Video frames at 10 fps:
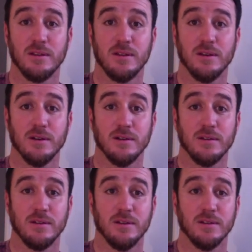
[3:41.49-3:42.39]

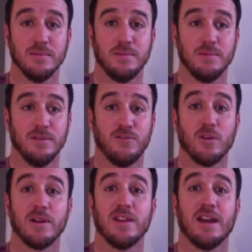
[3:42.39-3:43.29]
the, the, the
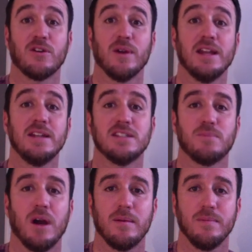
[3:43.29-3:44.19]
formula that created this
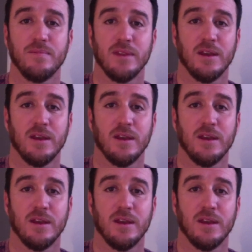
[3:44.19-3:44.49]
problem,